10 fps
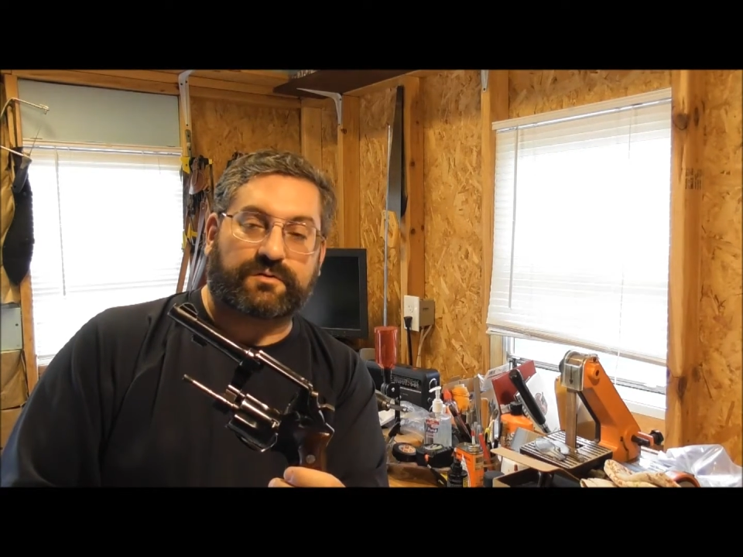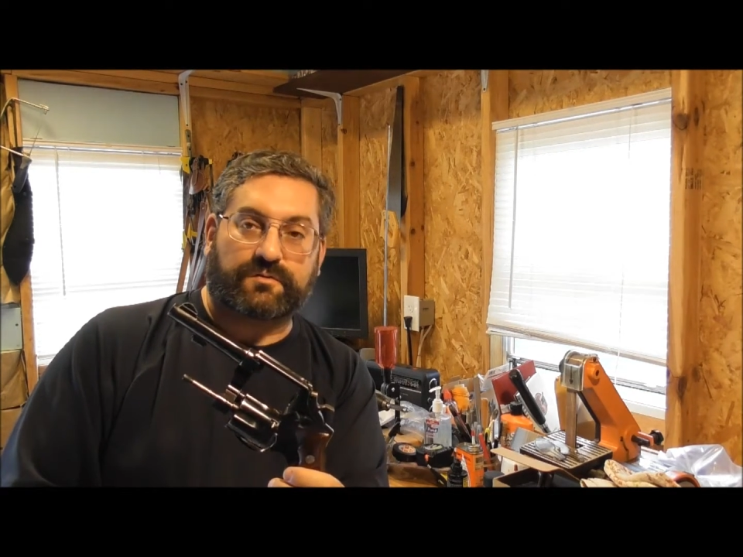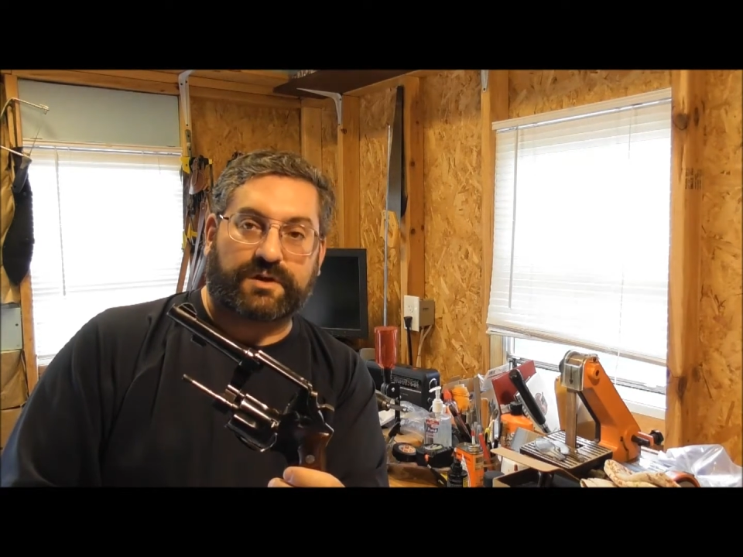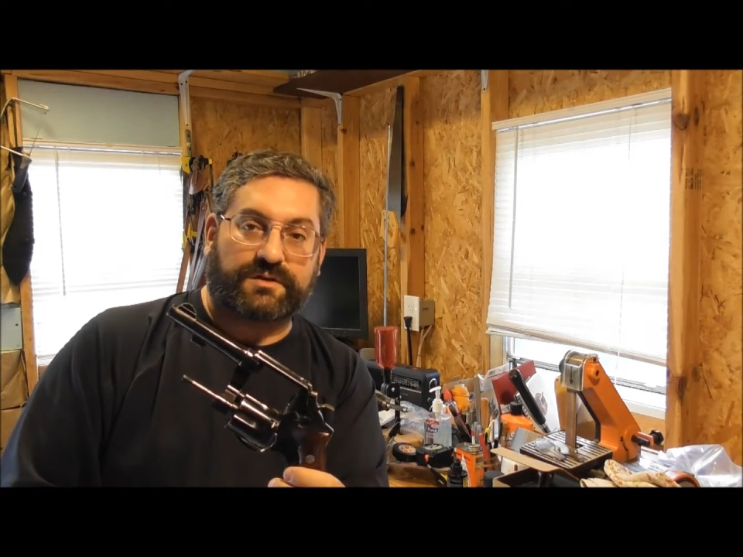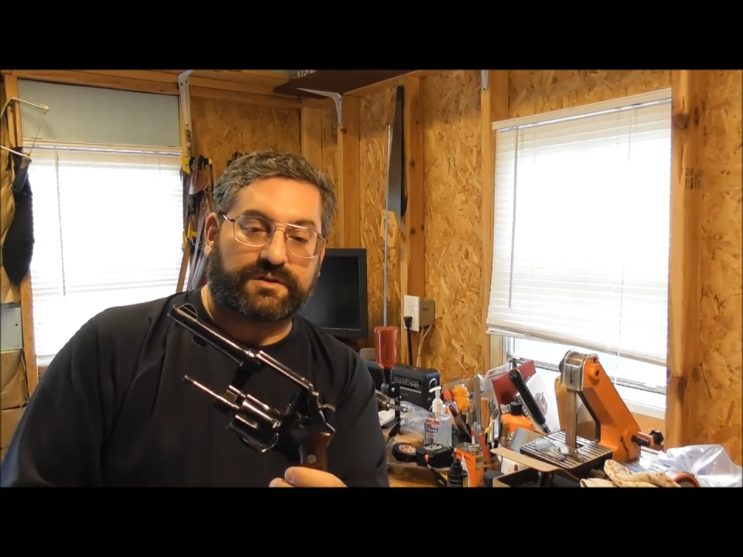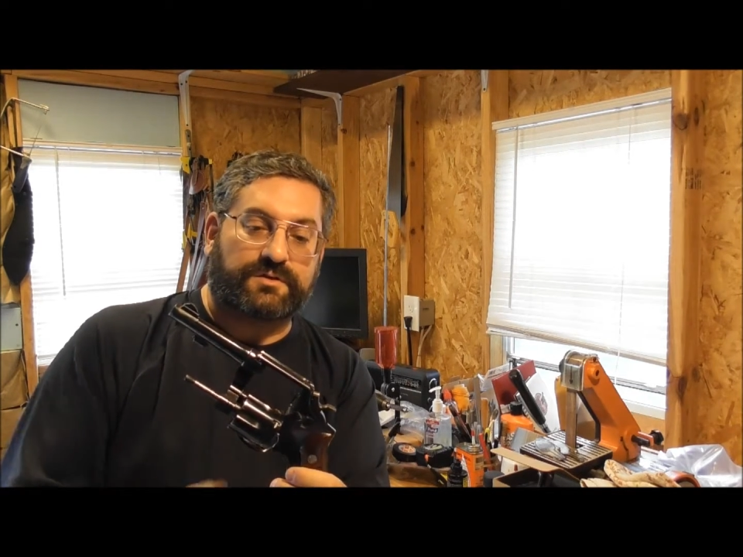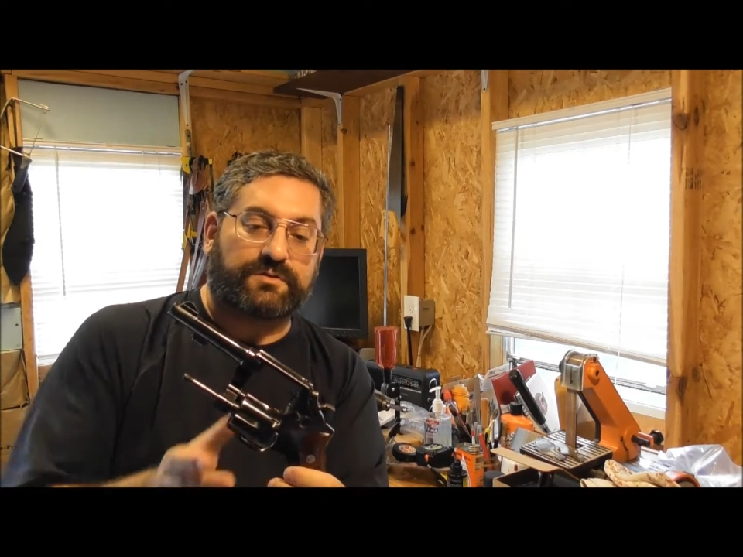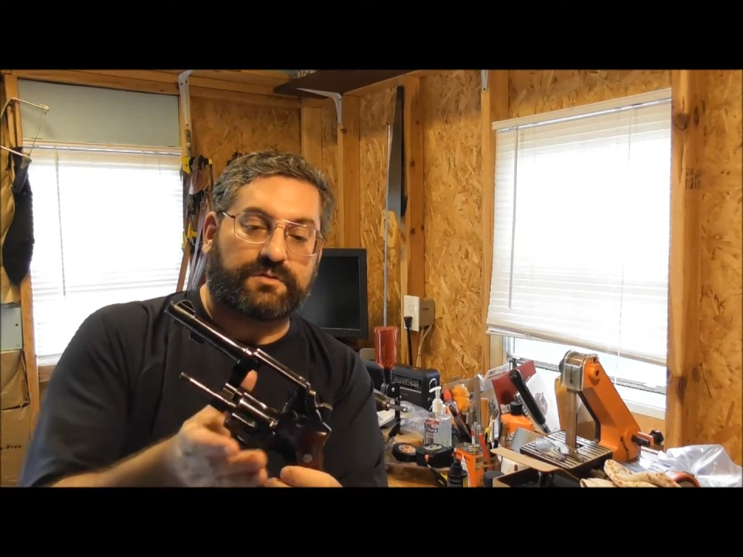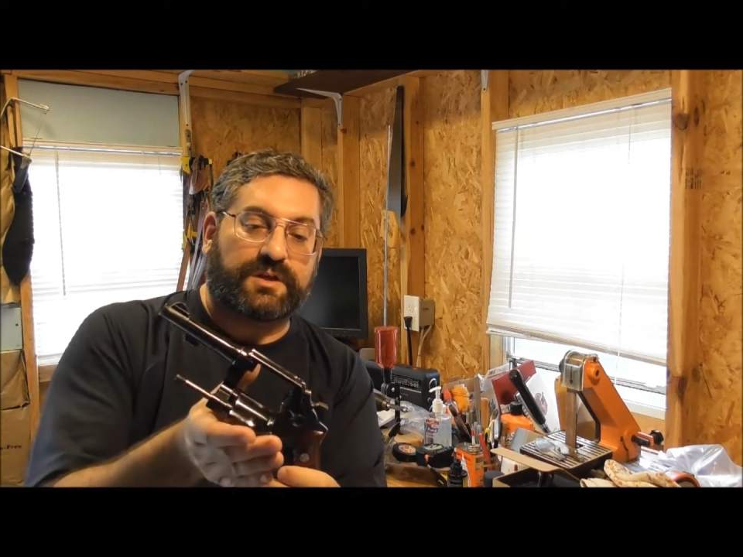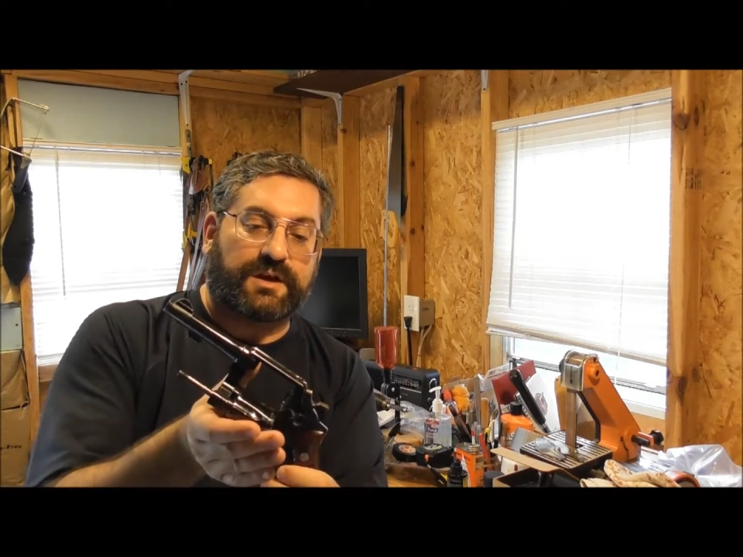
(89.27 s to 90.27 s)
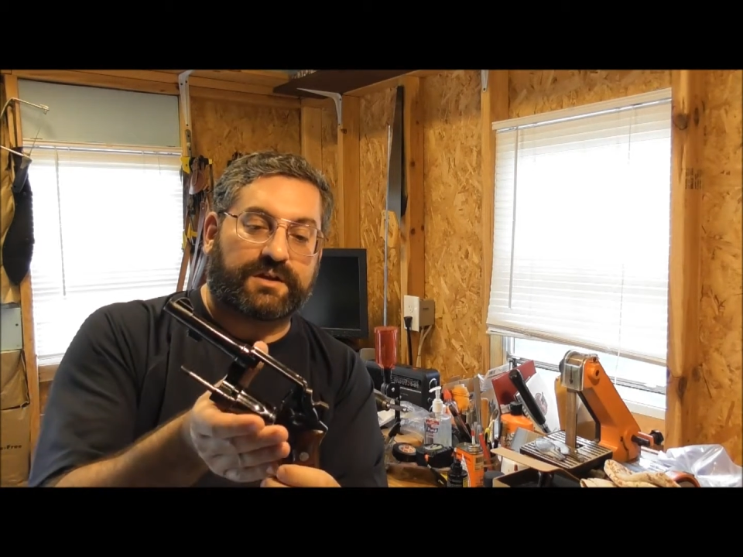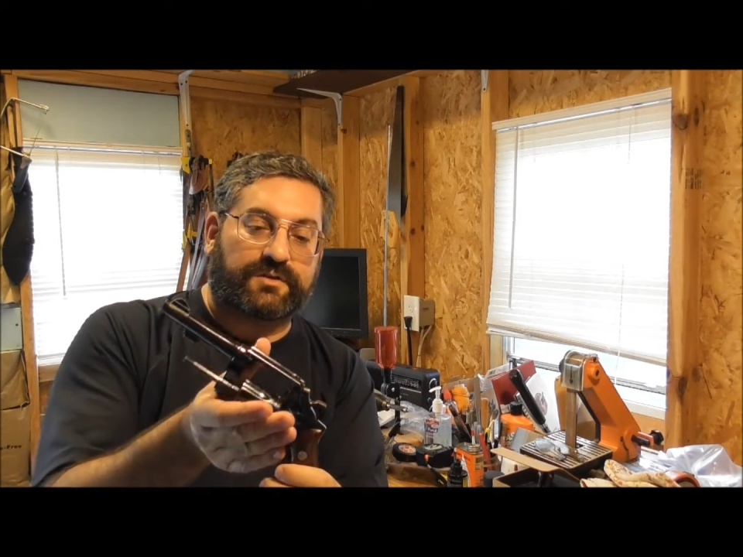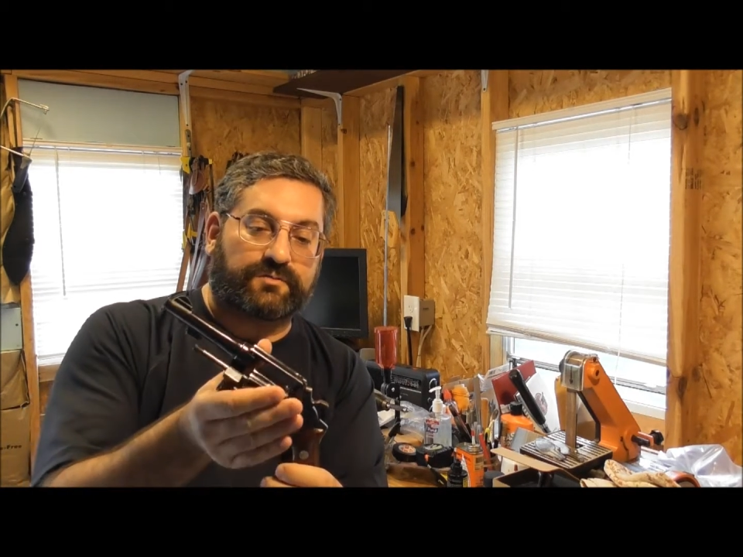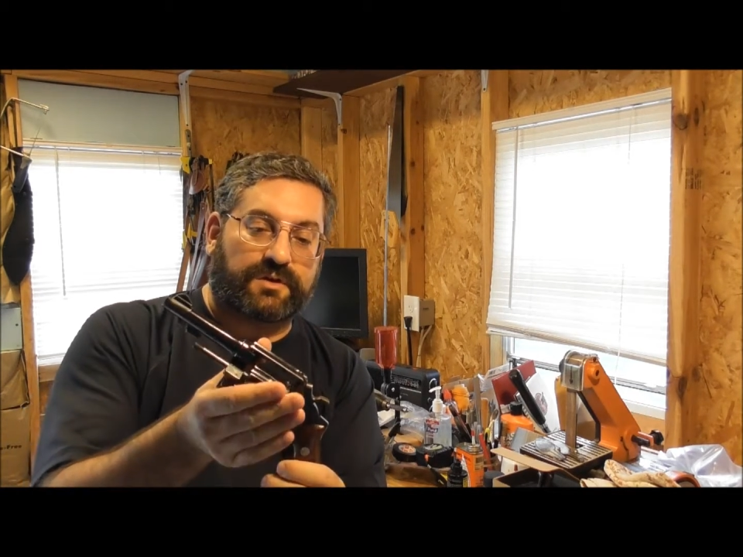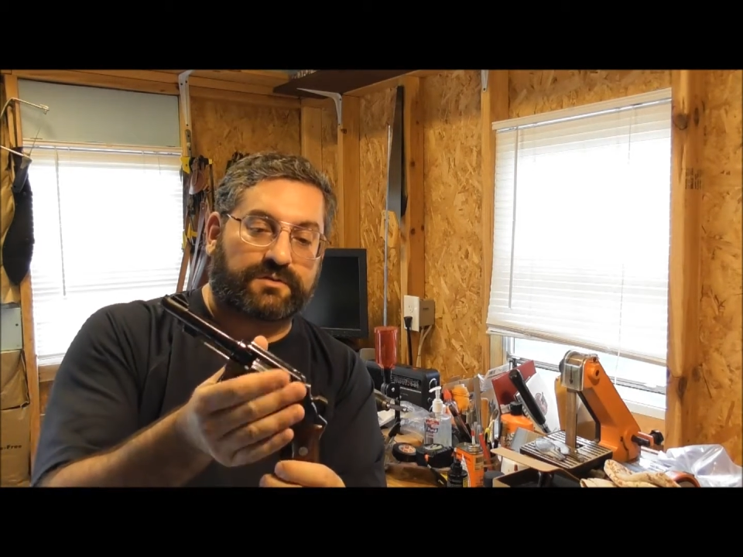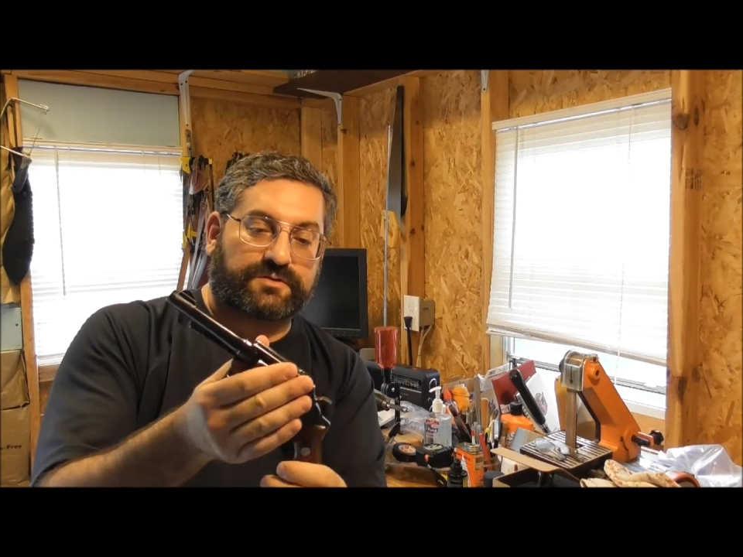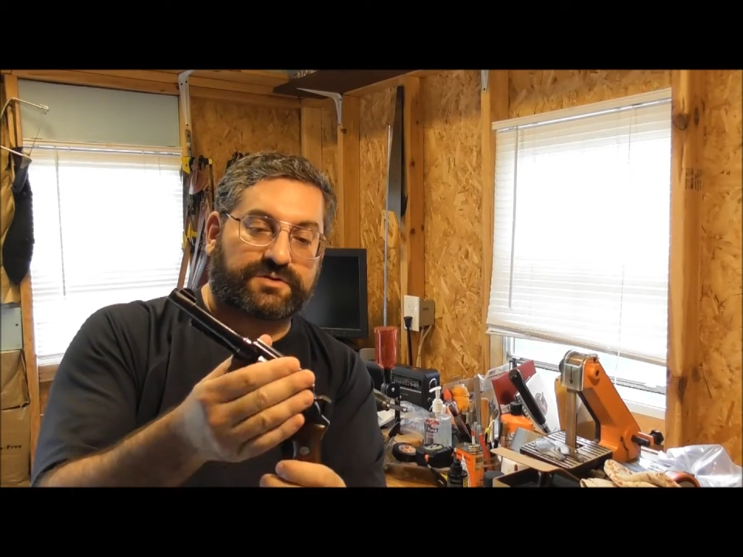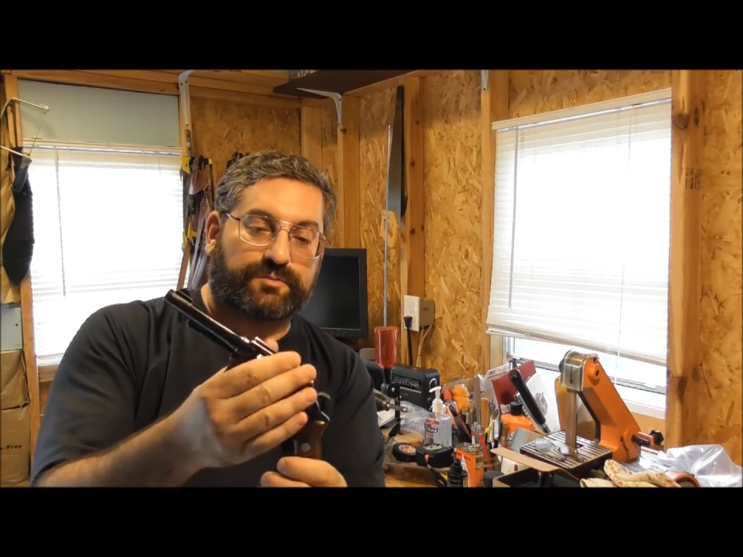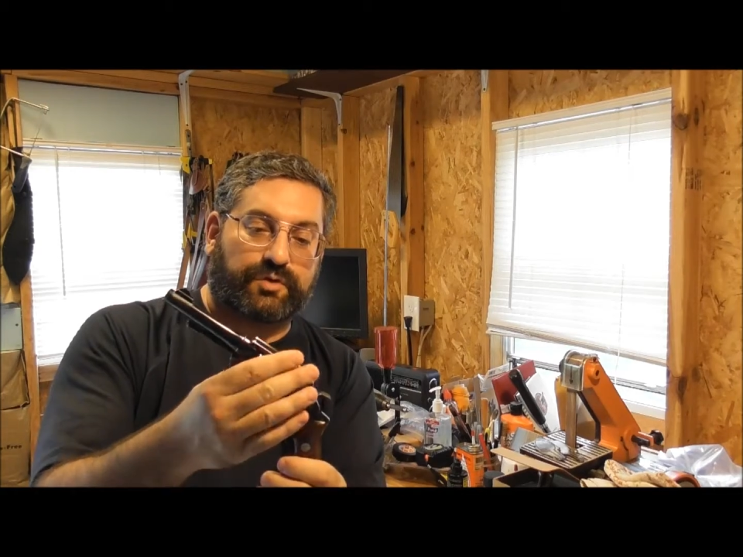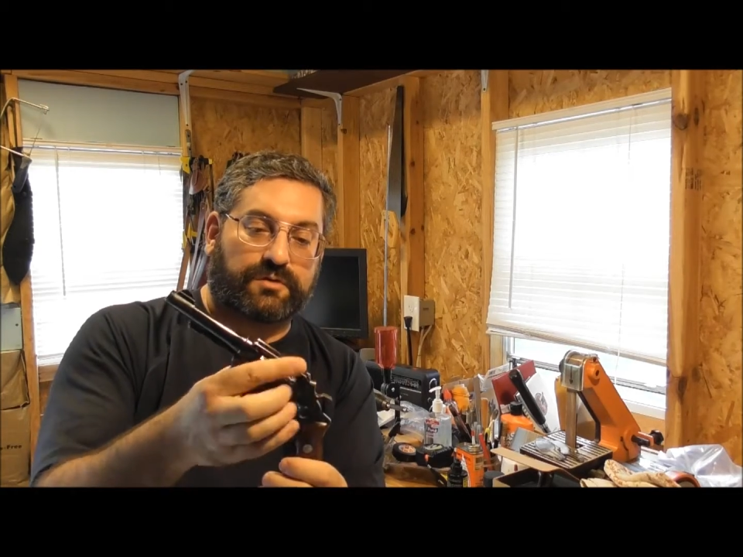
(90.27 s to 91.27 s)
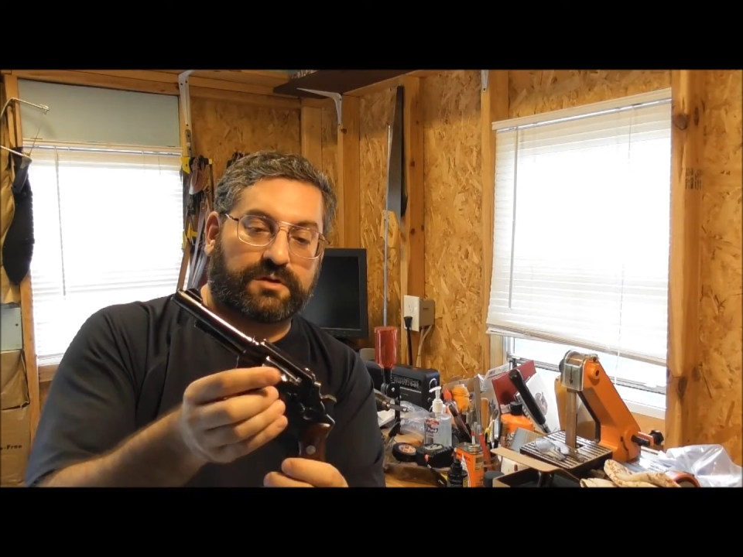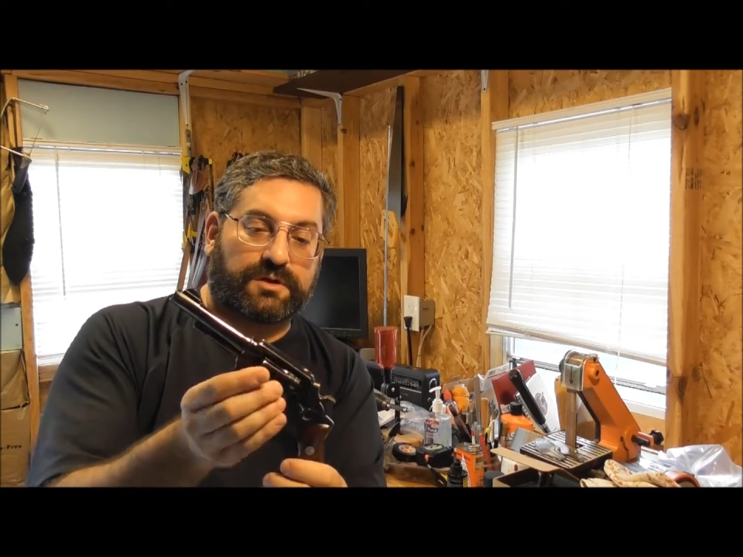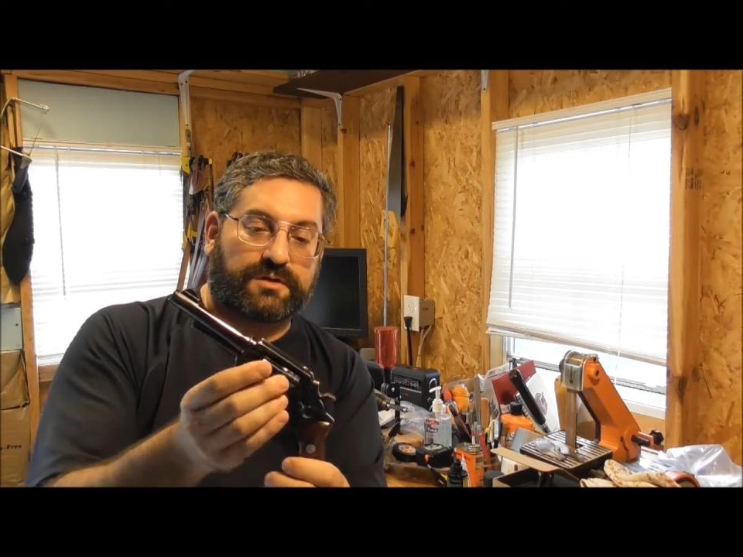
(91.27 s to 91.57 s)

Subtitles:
the way that you do that is rather simple.